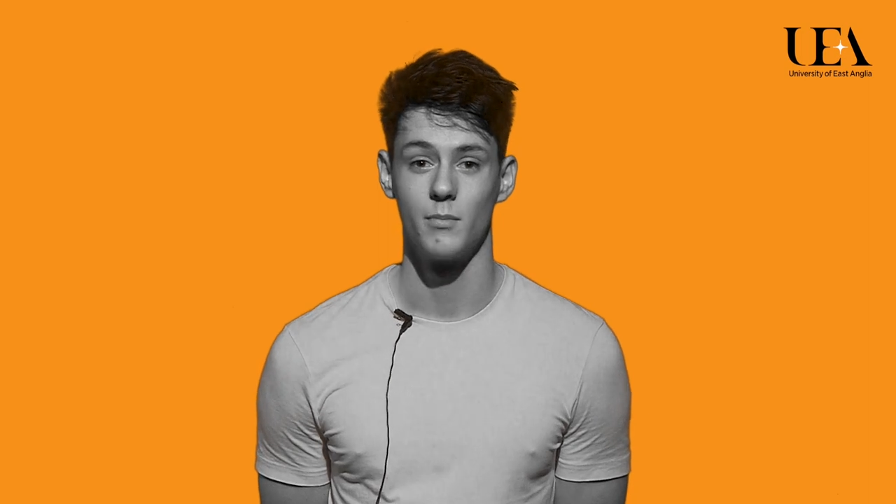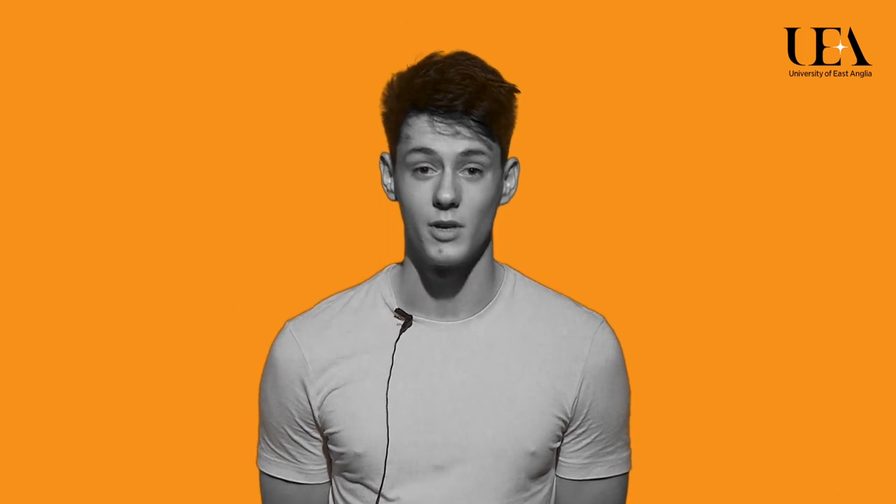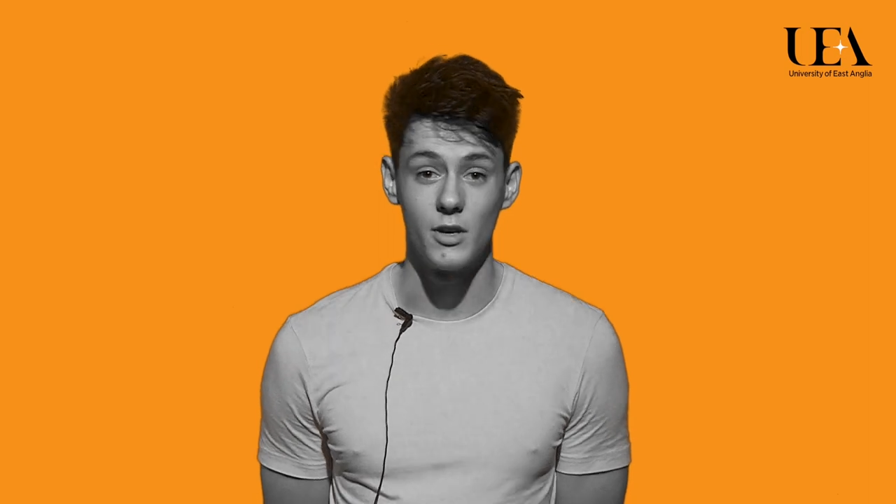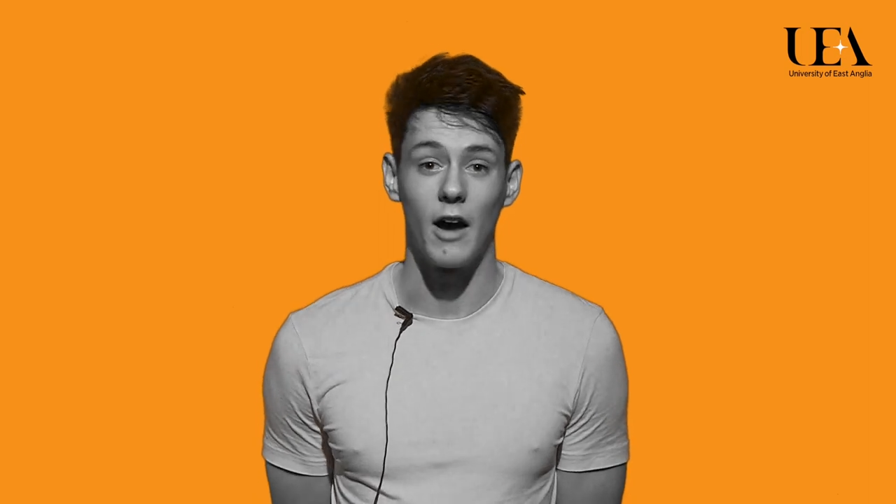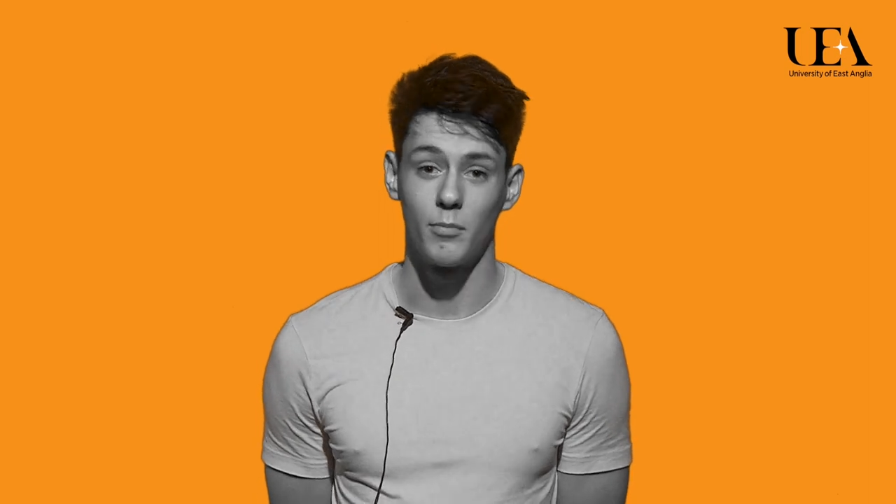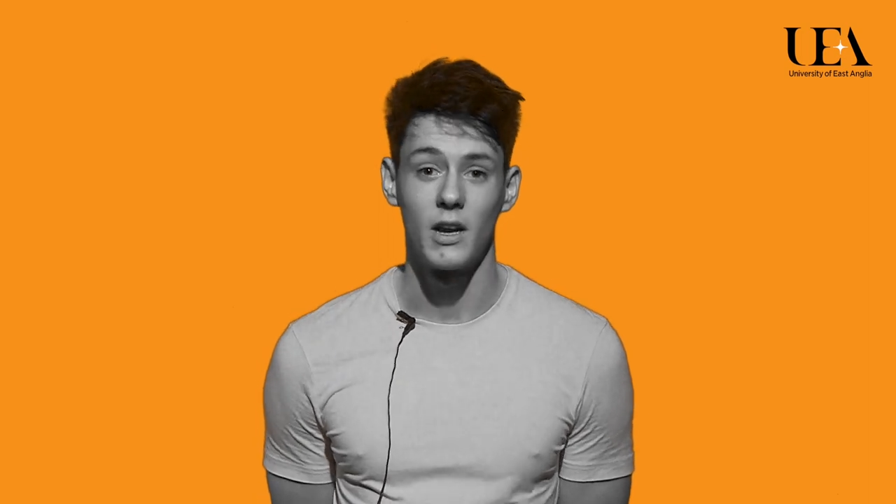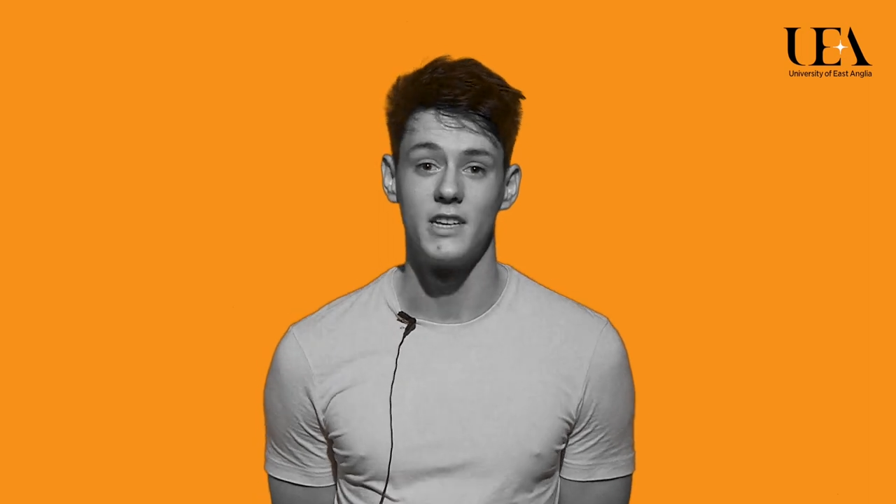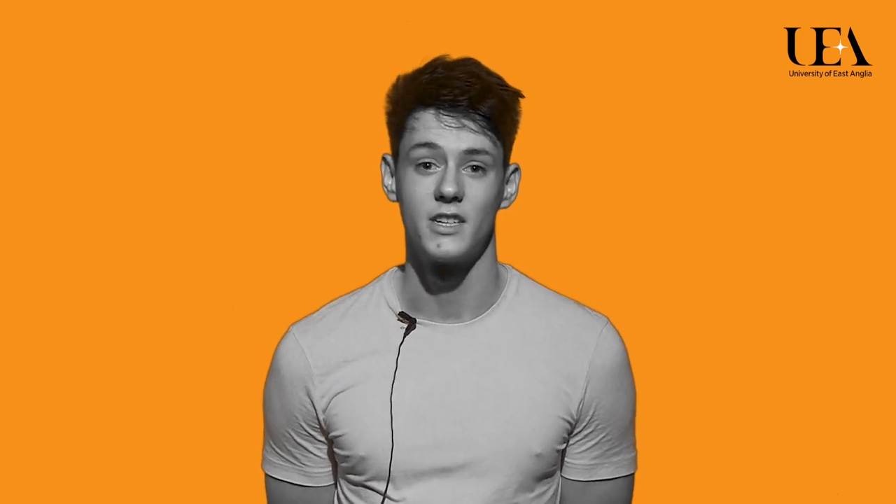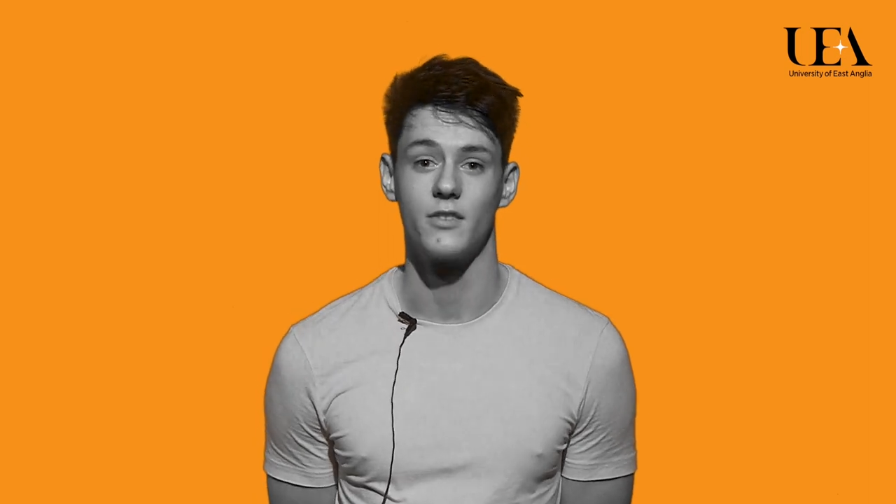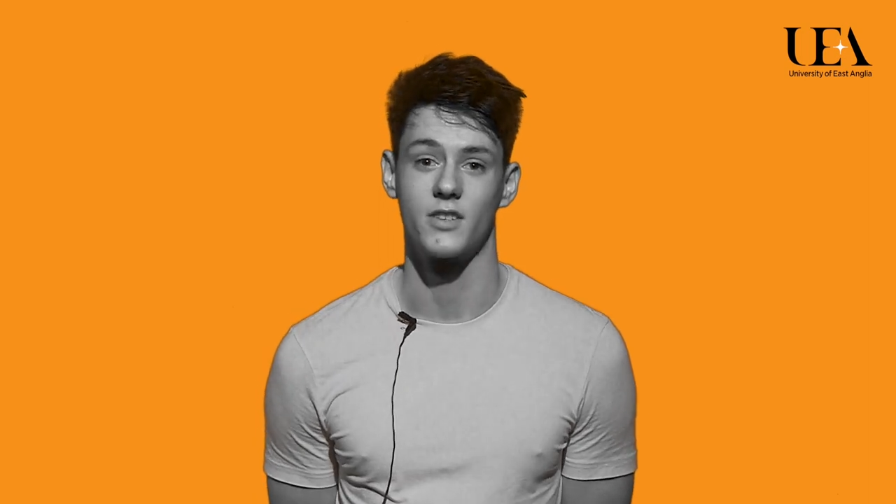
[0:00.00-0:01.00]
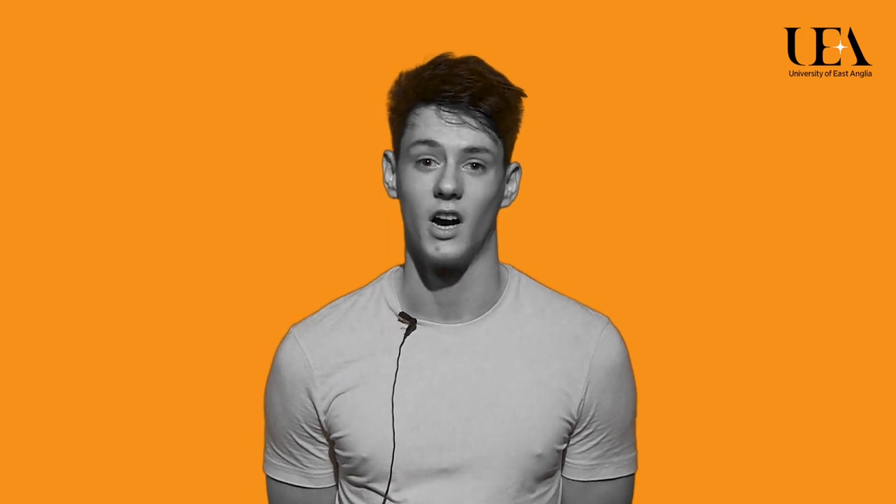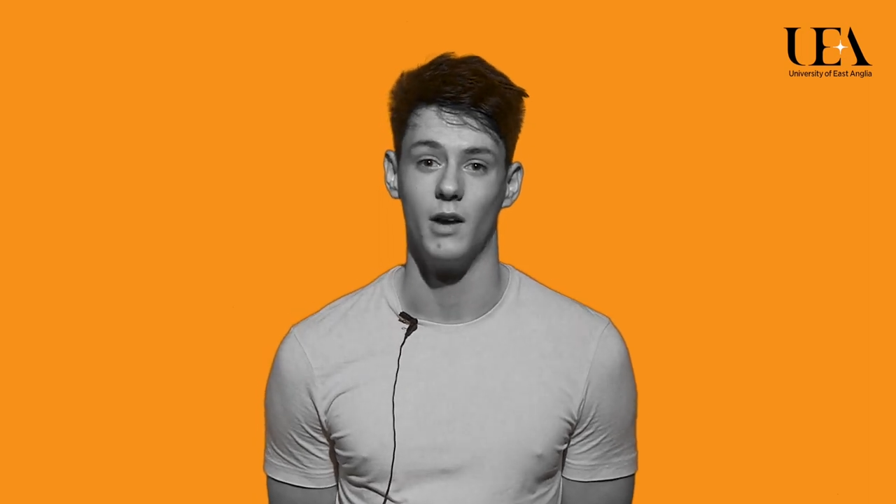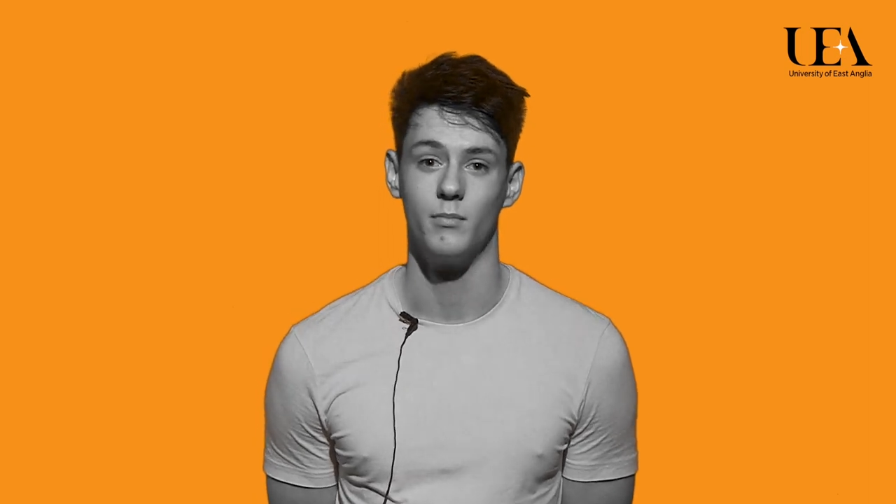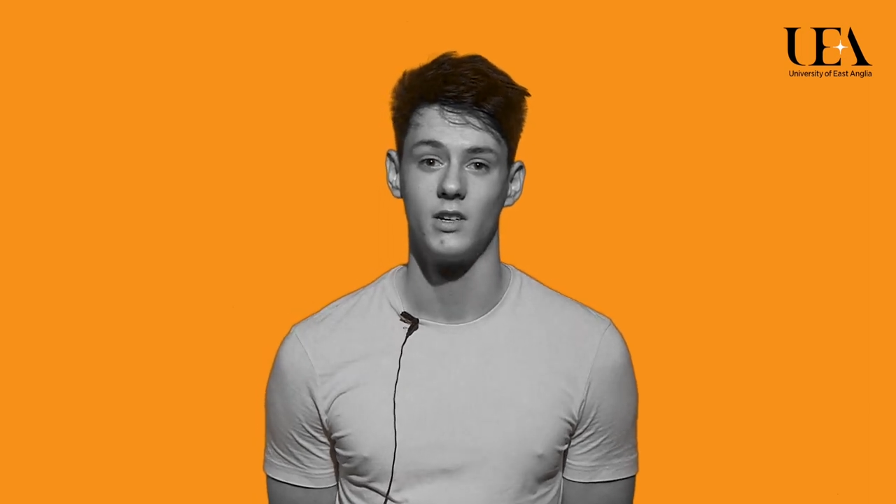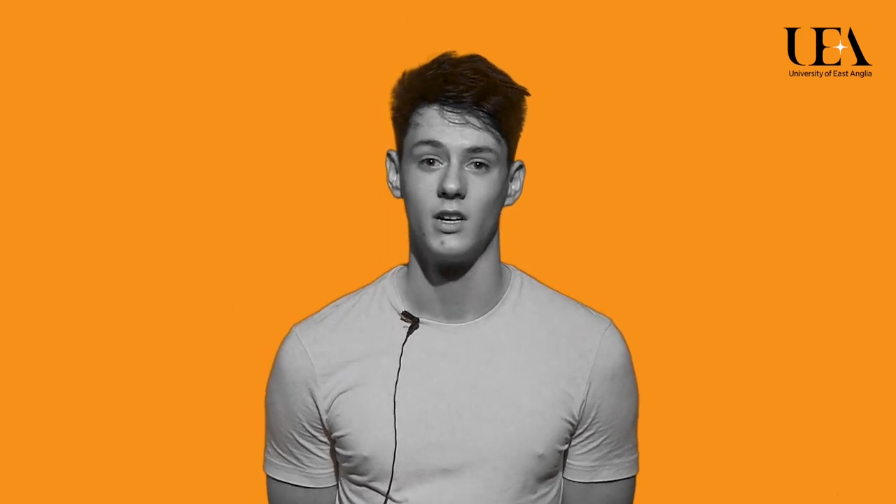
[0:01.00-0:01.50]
but you have plenty of time.